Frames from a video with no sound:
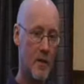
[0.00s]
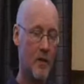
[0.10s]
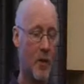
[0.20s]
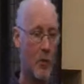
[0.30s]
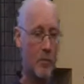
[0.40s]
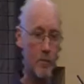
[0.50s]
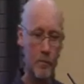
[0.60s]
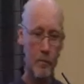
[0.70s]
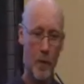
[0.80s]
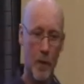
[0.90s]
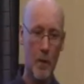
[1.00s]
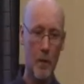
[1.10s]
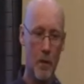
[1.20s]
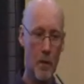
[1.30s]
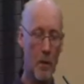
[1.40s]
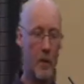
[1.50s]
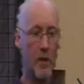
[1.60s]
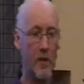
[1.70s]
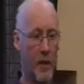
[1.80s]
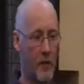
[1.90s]
So
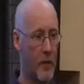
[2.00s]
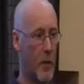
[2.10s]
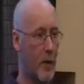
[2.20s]
the solicitor,